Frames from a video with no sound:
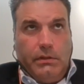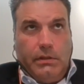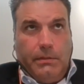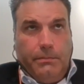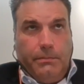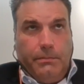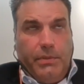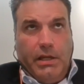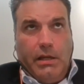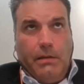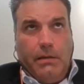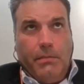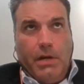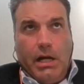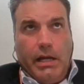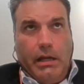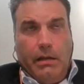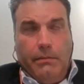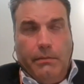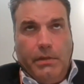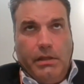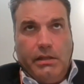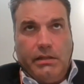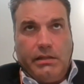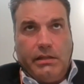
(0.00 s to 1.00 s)

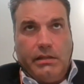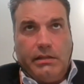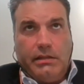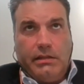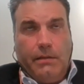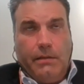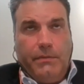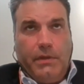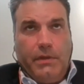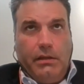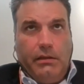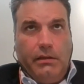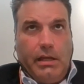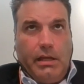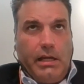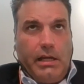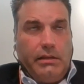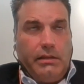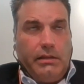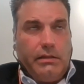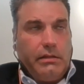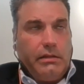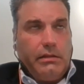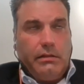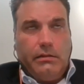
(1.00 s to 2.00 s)
PMI, I mean, this is something
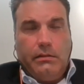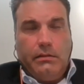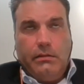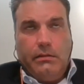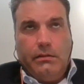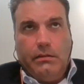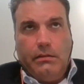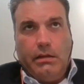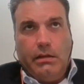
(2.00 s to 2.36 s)
that's